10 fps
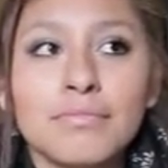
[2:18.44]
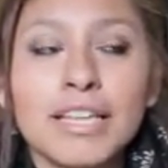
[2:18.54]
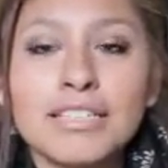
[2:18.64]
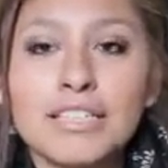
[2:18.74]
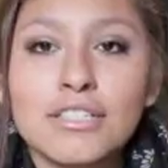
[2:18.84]

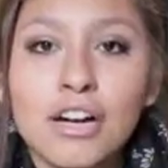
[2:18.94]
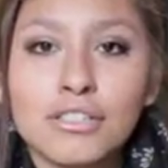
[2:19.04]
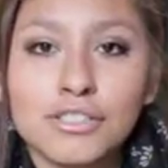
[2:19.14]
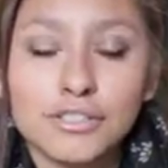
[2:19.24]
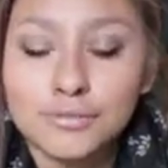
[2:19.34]
Easy to
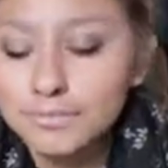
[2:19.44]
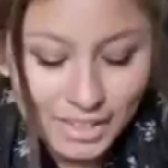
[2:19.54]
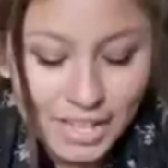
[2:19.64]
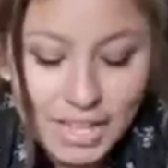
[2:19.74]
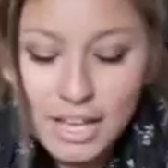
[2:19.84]
talk to.
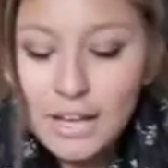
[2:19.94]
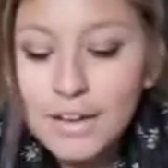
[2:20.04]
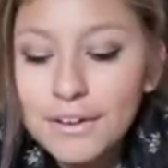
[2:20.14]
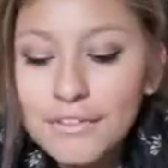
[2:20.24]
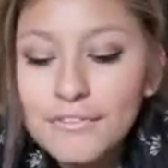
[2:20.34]

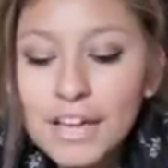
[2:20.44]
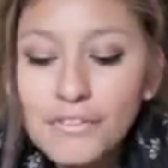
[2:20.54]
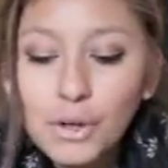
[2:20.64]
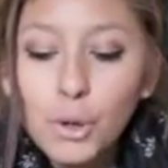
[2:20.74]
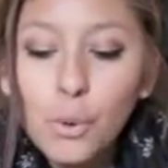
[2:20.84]

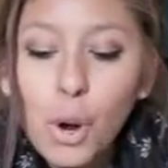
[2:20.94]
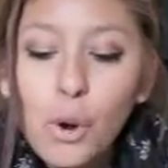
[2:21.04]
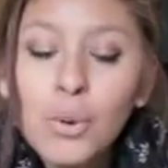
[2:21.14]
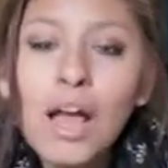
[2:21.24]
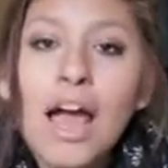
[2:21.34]
Favorite
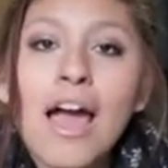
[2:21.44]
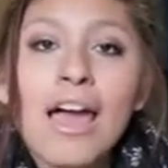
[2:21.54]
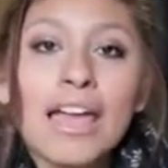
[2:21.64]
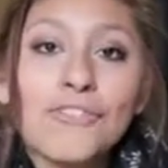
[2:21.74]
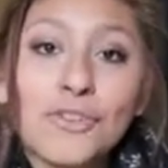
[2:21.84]
quote,
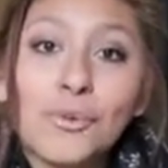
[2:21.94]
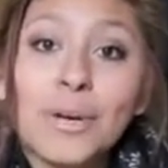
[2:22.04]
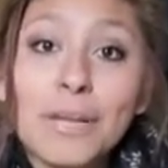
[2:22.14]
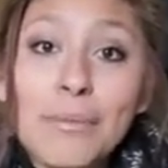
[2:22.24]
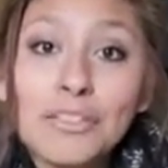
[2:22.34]
if you
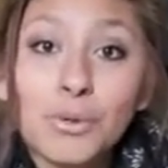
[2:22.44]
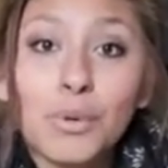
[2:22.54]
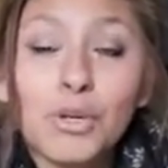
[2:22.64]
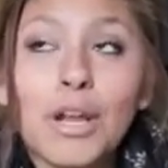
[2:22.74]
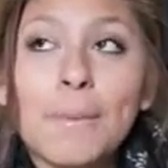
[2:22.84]
want to make the
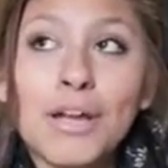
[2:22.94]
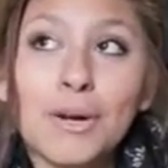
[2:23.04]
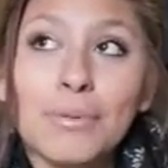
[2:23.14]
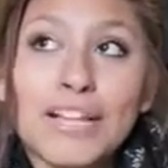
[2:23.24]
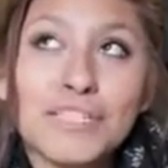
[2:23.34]
world a
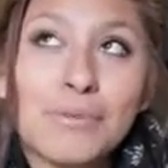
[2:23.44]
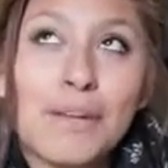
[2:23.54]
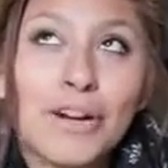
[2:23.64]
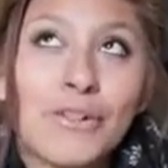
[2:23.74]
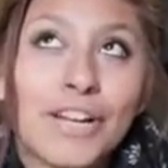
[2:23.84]
better place, you
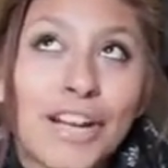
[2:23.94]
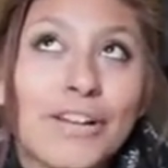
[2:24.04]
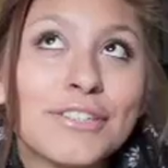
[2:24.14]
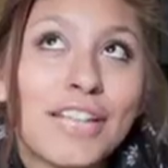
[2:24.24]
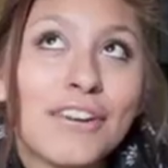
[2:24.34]
better look at
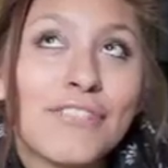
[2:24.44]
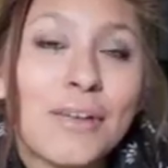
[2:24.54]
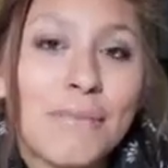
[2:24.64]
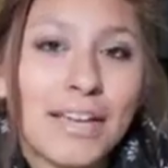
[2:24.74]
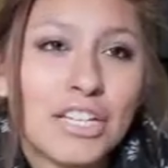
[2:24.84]
yourself
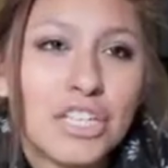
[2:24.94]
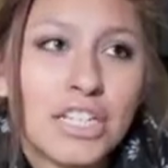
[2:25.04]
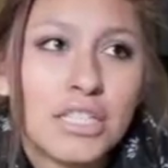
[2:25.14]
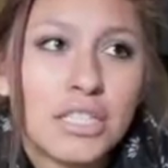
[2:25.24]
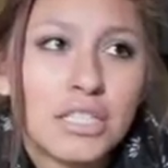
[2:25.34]
and make a
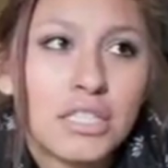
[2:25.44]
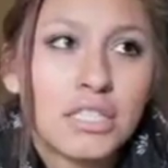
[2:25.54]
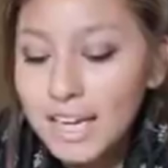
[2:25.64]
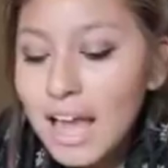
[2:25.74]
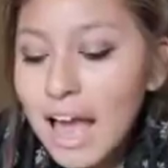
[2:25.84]
change.
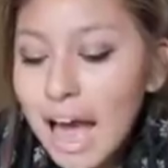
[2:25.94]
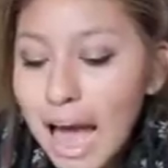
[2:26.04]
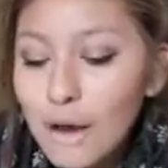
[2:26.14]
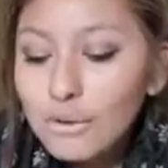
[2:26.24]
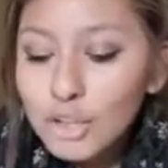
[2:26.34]

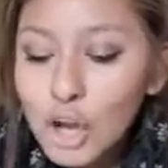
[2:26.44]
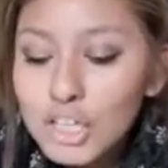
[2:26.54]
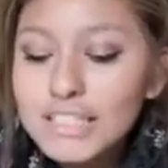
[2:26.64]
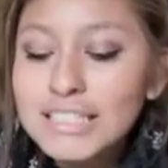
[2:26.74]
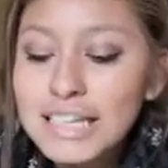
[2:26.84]
How
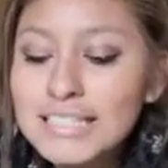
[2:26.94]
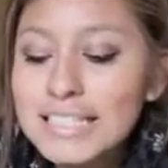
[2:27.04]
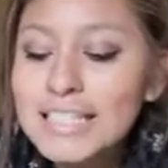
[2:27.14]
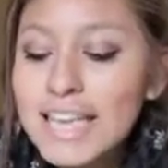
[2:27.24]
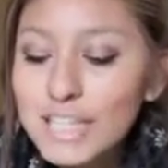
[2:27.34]
long does
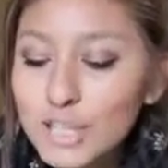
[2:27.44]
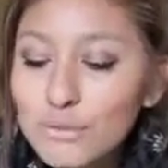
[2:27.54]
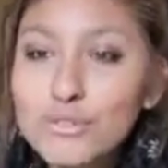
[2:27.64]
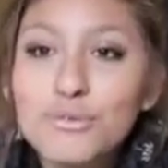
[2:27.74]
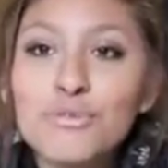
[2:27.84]
it take
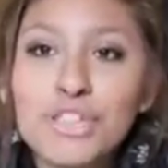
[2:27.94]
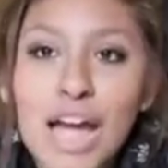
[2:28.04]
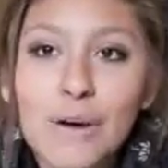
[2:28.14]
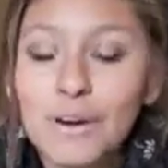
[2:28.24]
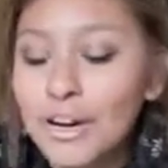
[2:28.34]
you to
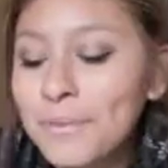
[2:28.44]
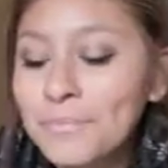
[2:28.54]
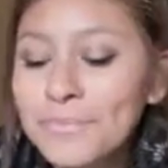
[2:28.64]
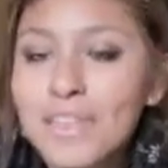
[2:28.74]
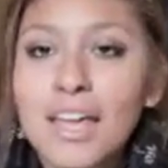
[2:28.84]
shower?
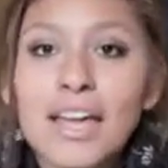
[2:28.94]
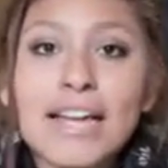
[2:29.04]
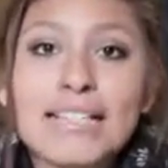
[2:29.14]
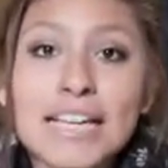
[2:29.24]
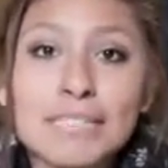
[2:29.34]

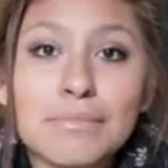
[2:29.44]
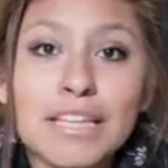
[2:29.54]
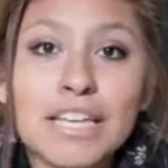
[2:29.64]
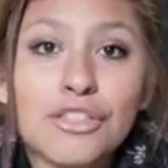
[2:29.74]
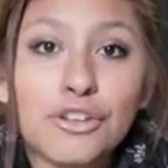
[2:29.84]
It takes
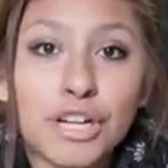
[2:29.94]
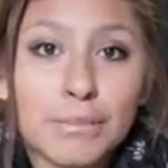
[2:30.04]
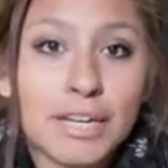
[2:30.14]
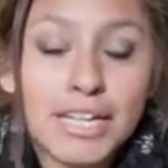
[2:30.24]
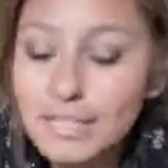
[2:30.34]
me
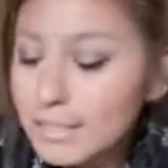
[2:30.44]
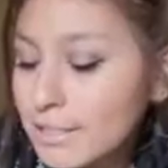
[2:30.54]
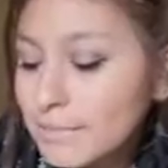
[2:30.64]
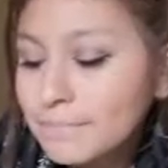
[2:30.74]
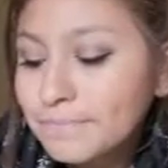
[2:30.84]
30 minutes.